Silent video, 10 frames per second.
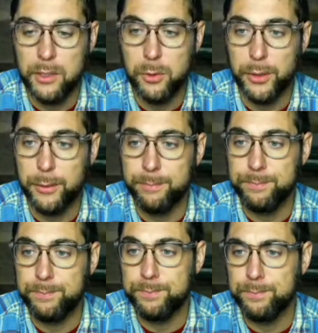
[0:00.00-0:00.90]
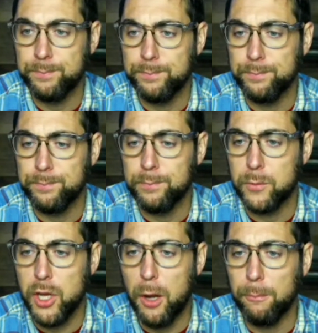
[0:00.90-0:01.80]
That's really good.
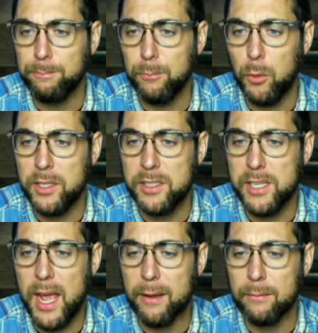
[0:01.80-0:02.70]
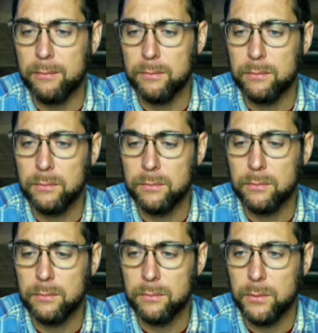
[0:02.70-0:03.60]
So, what does it say?
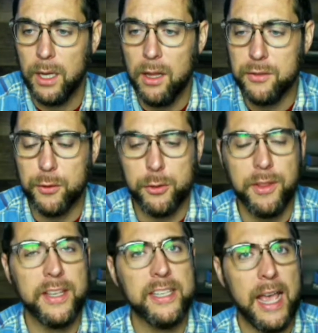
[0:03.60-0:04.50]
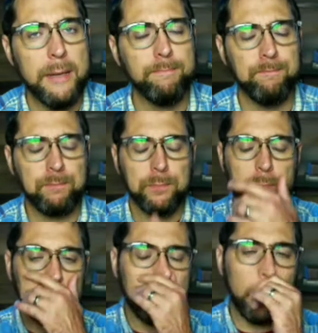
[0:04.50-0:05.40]
Well, that's 1 Corinthians 8.
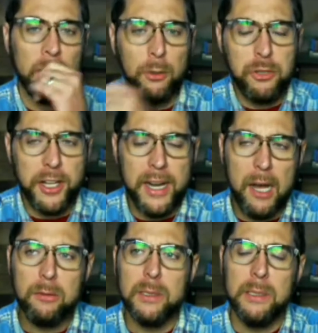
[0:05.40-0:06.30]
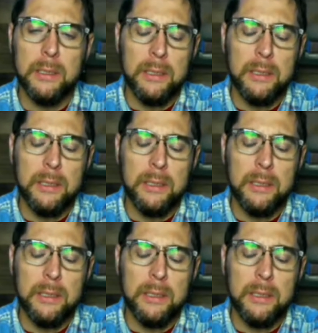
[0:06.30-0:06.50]
Go check it out.